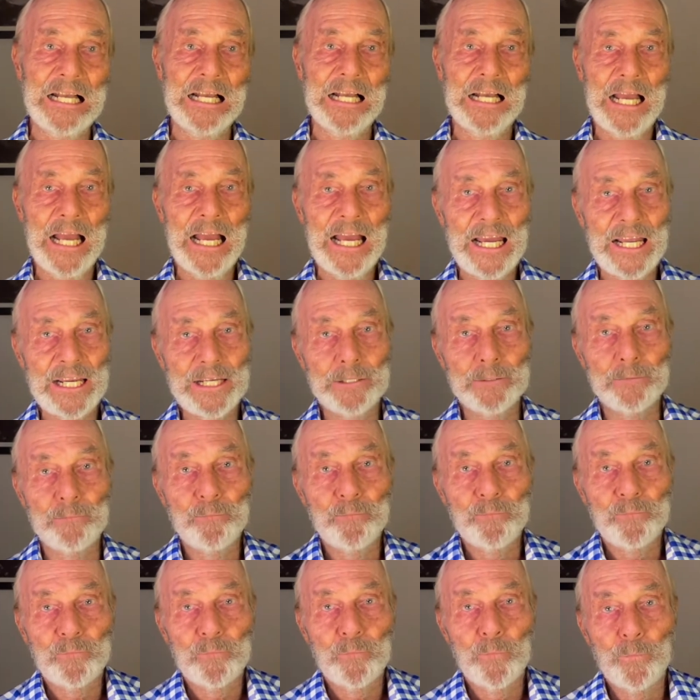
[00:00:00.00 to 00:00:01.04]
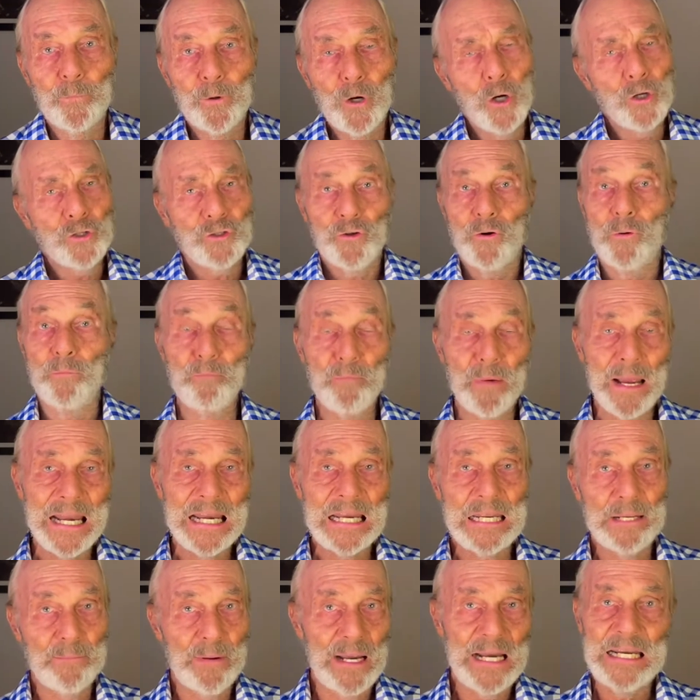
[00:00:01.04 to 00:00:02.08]
And of course, there are many,
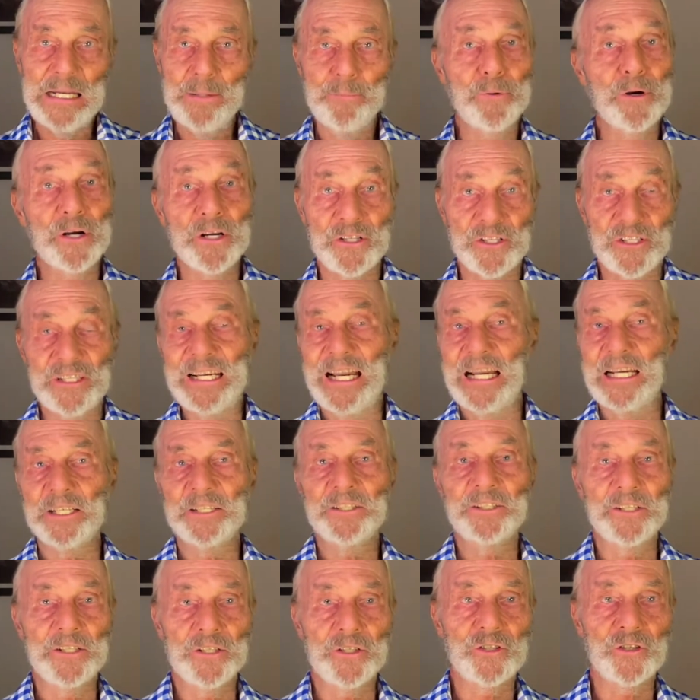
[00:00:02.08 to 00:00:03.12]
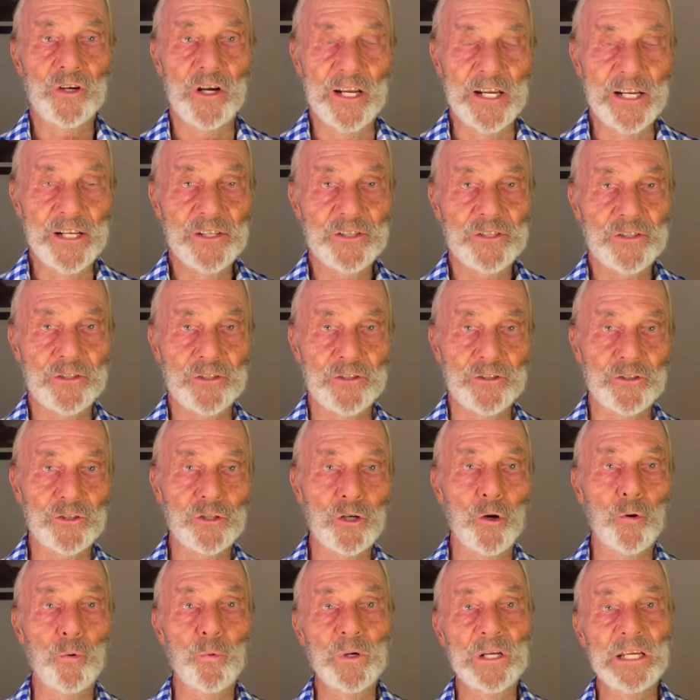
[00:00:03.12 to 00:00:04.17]
many personality traits. So
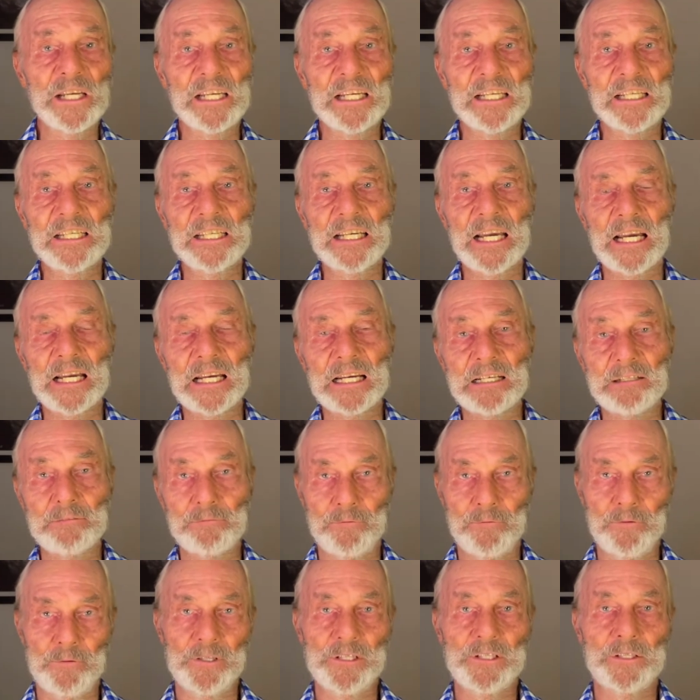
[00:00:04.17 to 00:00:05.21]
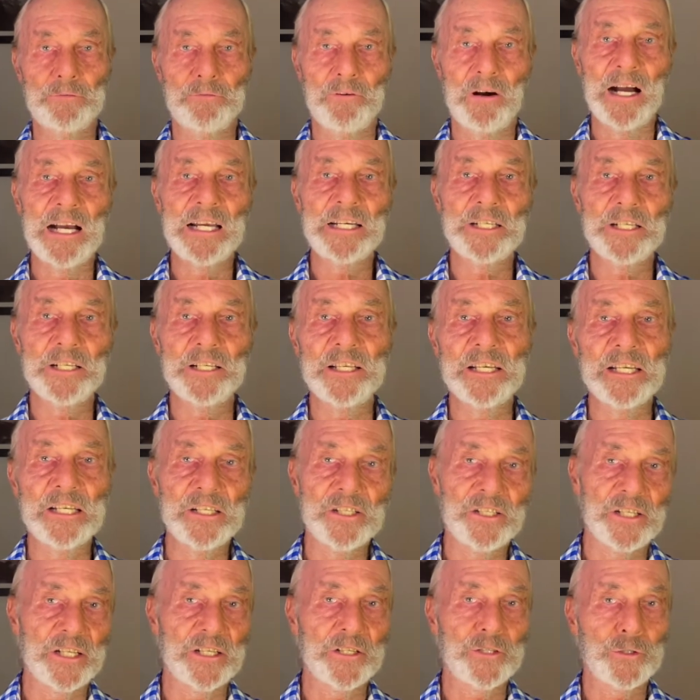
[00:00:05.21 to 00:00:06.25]
we have divided these
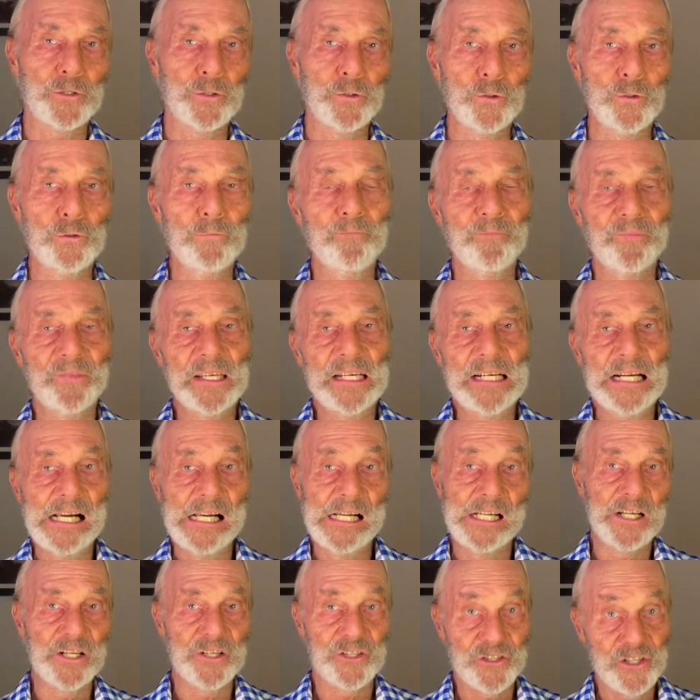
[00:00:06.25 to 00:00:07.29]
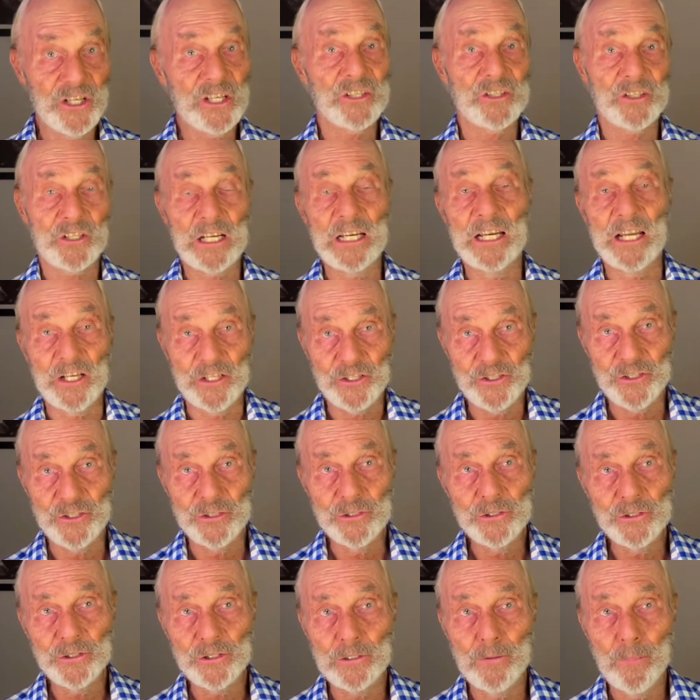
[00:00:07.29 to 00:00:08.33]
into uh, six
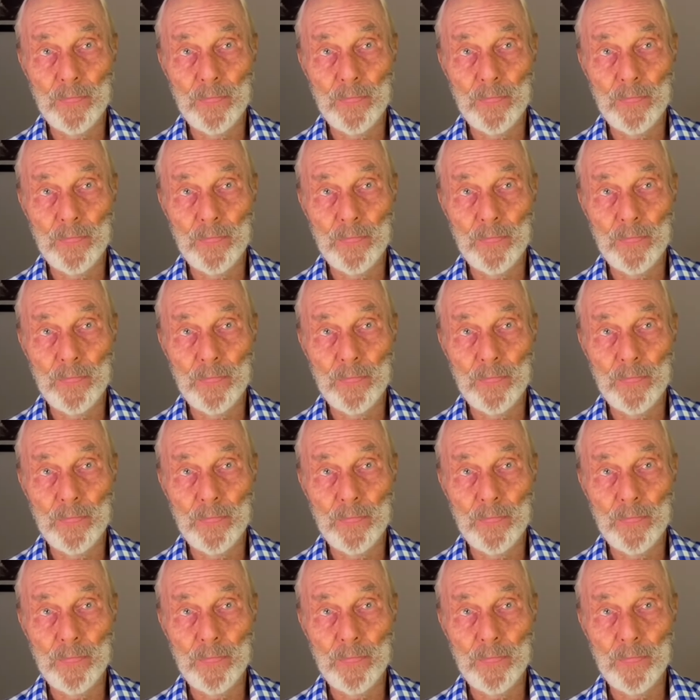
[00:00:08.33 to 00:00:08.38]
clusters.